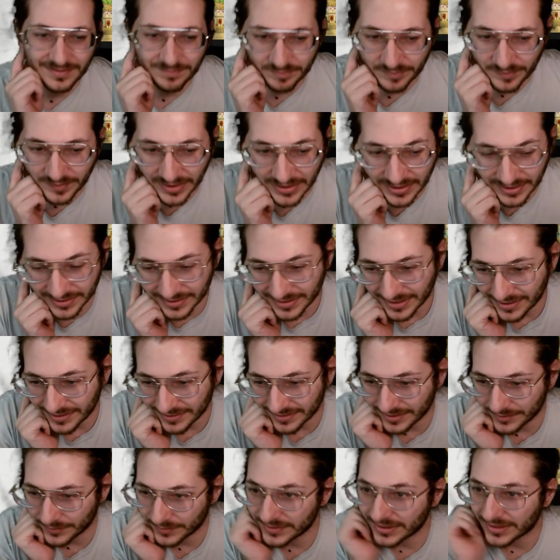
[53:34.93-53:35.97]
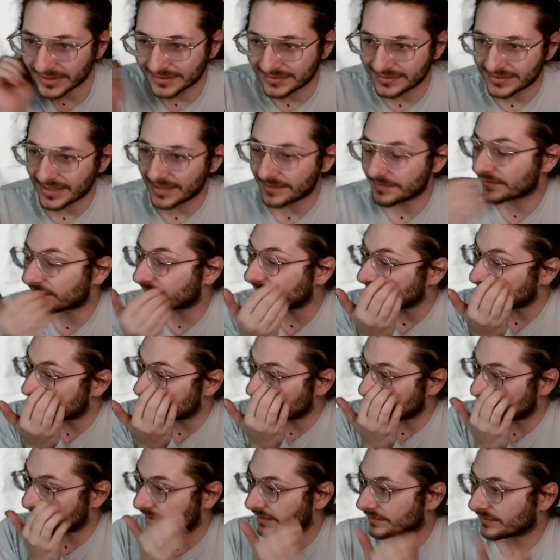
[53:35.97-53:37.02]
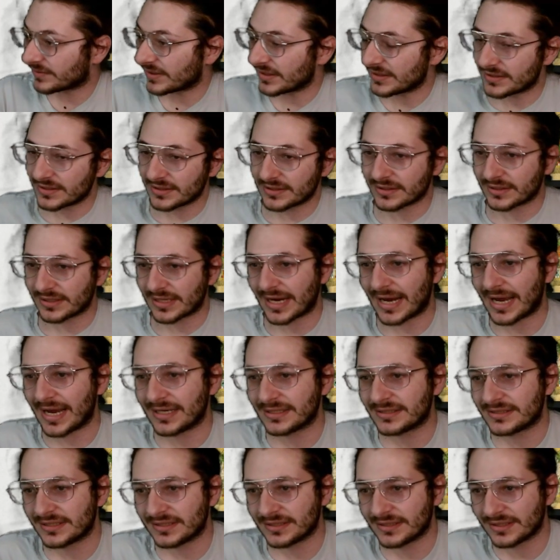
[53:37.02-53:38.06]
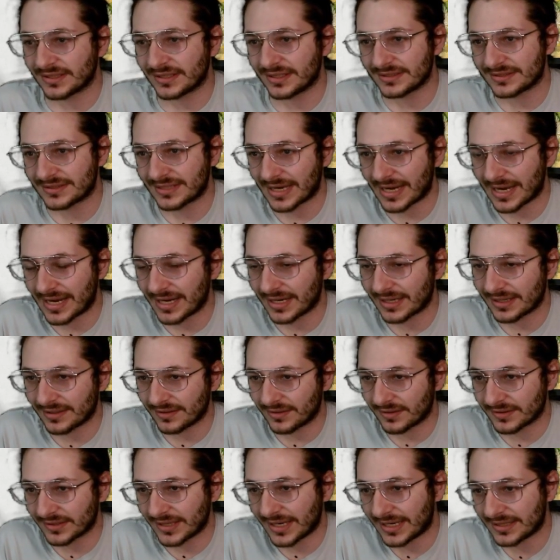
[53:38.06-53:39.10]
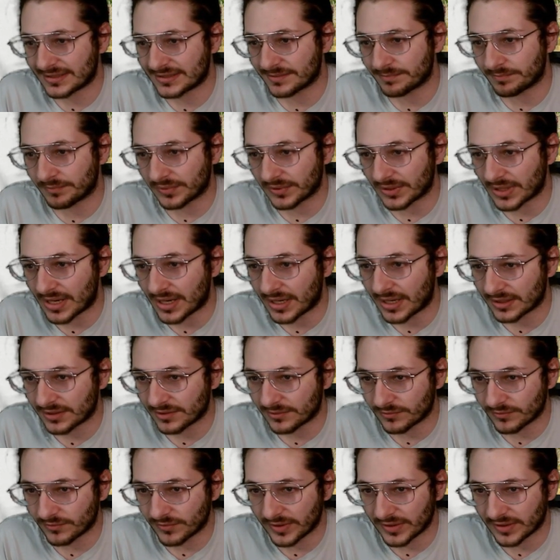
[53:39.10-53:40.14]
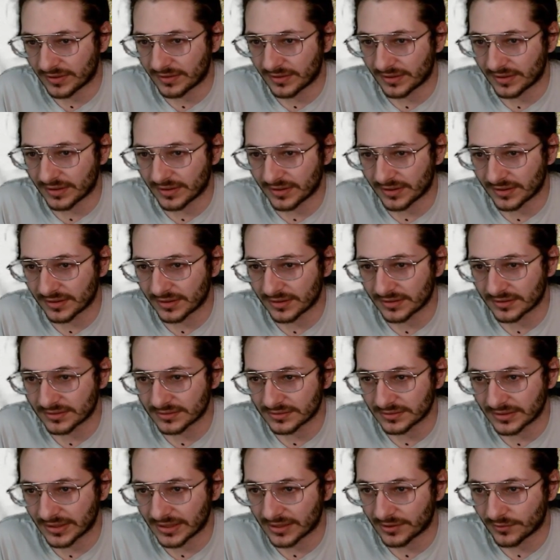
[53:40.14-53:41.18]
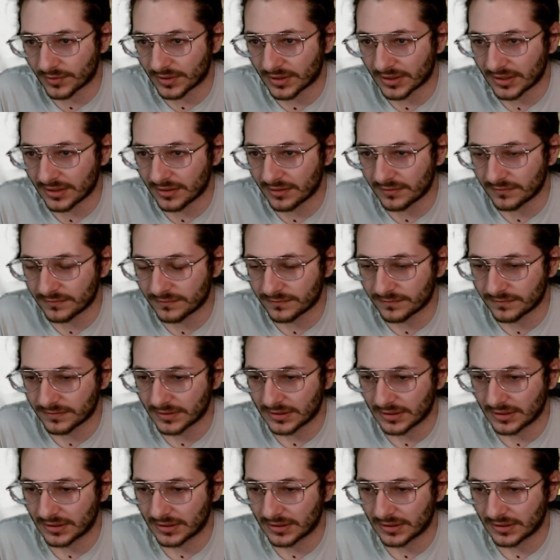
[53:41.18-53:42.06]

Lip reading: They were like, damned if they did, damned if they didn't. They had to attack, or they had to block with the Llanowar elf.